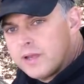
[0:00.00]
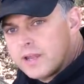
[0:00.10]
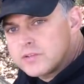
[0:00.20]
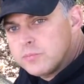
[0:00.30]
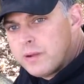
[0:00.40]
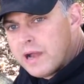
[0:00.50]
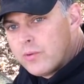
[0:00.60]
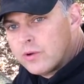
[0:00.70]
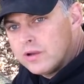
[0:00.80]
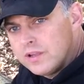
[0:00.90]
extra
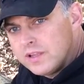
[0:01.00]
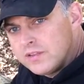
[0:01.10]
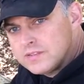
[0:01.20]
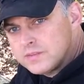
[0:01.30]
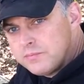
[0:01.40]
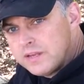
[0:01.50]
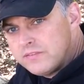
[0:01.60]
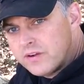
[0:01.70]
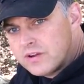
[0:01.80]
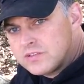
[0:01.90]
power, this is a mini
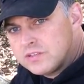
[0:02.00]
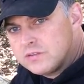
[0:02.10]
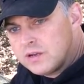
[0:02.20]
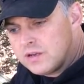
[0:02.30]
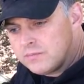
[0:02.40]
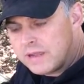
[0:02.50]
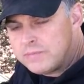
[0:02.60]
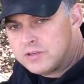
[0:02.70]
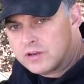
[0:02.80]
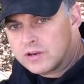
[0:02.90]
version.
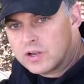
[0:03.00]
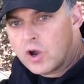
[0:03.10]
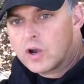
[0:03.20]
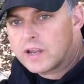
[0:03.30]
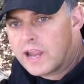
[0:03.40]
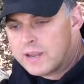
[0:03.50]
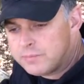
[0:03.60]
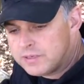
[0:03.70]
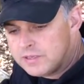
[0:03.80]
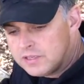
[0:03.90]
Maybe you're at car
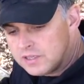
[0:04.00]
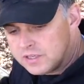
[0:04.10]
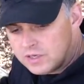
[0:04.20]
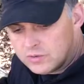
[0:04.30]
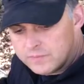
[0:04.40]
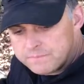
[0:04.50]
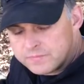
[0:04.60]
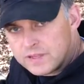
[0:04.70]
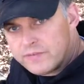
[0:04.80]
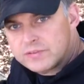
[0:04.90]
camping.
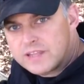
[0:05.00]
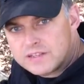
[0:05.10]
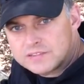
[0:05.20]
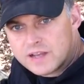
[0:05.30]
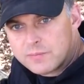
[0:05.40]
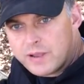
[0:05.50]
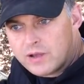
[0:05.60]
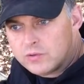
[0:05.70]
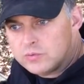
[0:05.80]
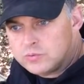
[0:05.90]
Everything's not
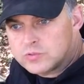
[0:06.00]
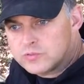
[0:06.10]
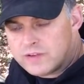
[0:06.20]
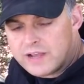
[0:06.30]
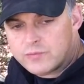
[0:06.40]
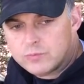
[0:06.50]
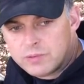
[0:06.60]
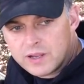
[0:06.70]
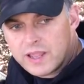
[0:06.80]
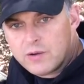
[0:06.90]
about survival,
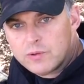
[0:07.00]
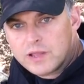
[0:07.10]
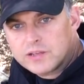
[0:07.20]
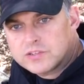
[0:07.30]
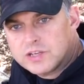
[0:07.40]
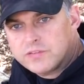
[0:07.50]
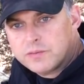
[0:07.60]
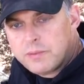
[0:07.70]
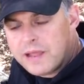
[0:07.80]
bug out, what I can shove in a